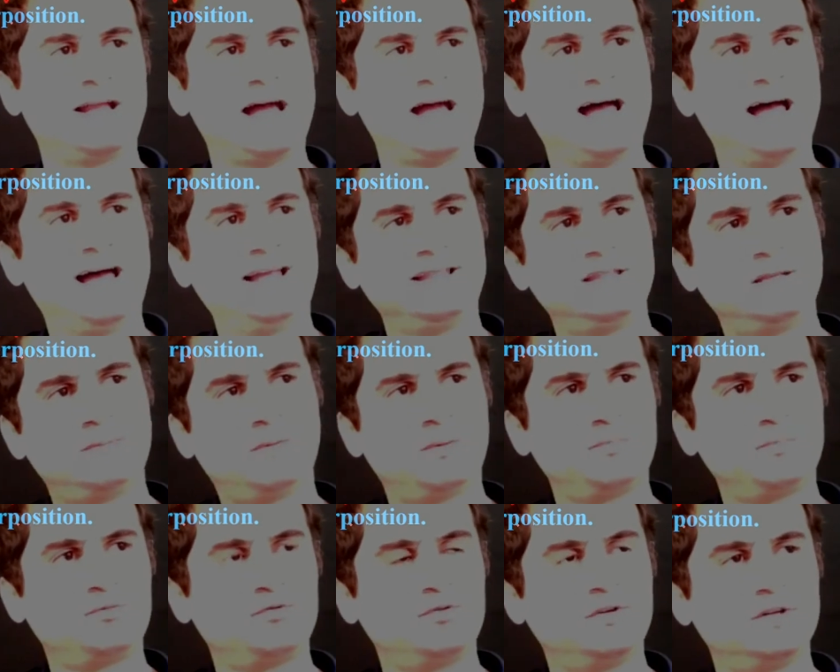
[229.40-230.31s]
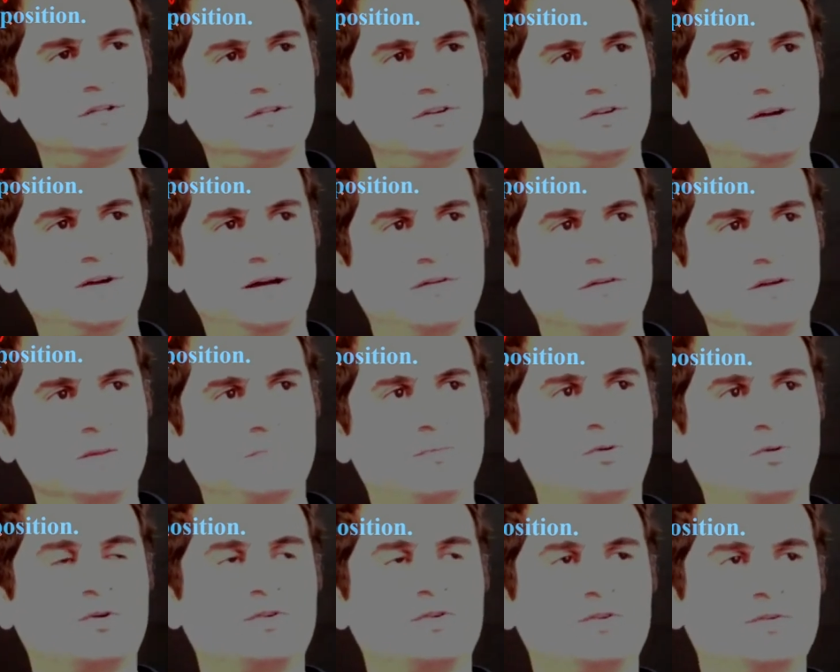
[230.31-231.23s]
add them up together and
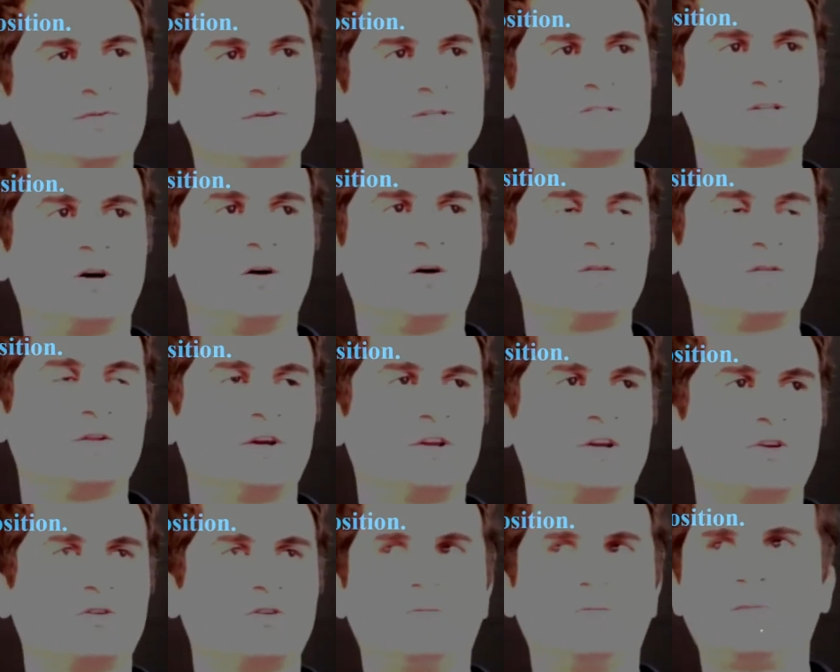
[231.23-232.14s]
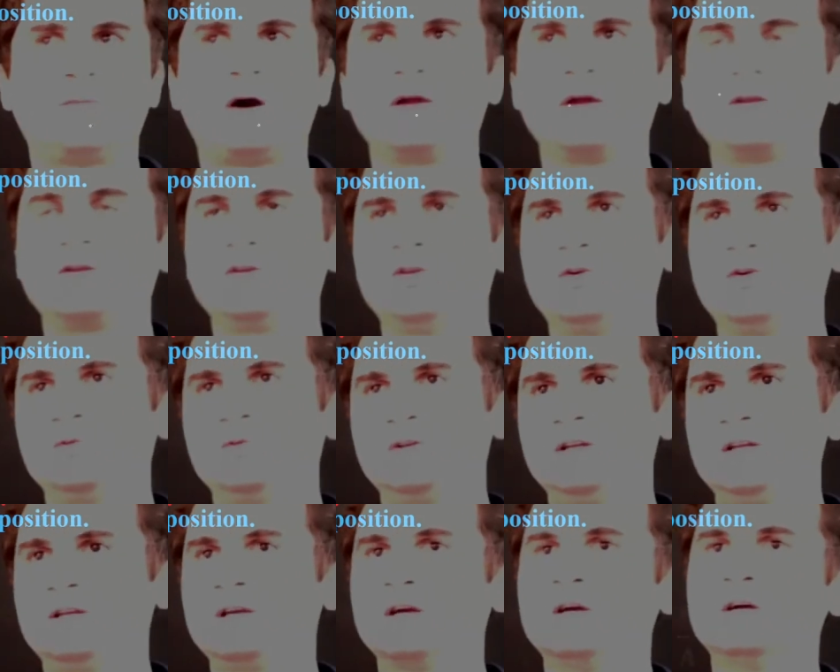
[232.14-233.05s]
report the result like combined loading.
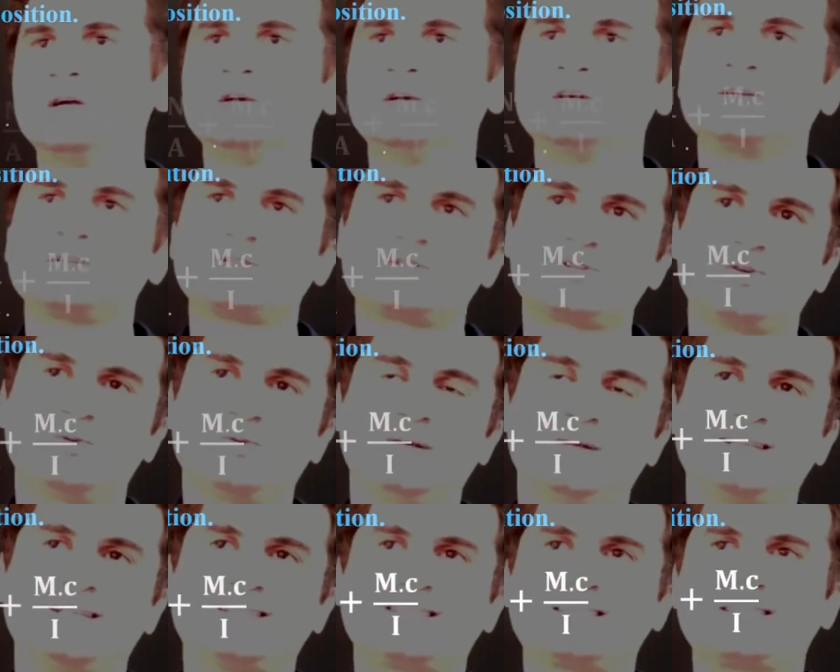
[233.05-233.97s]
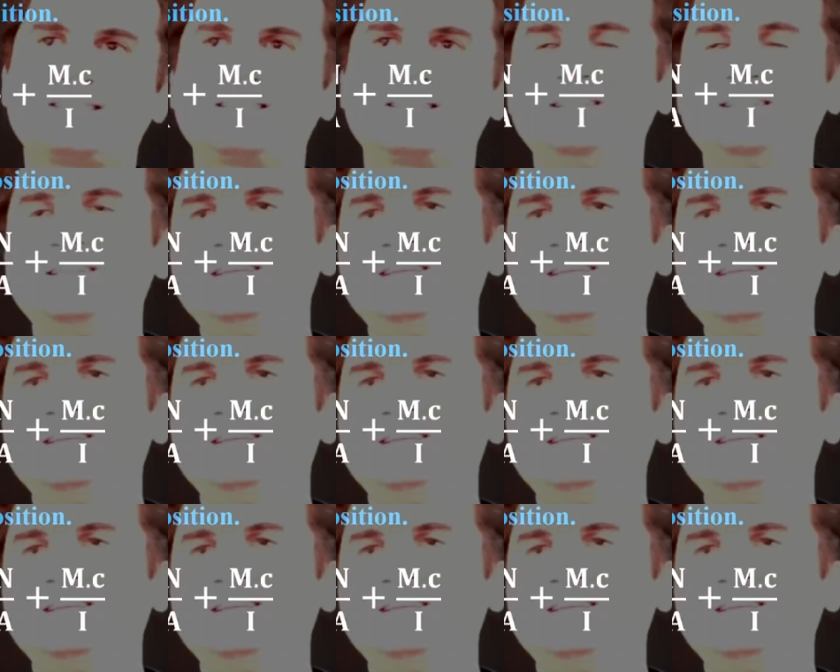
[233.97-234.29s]
So let's see,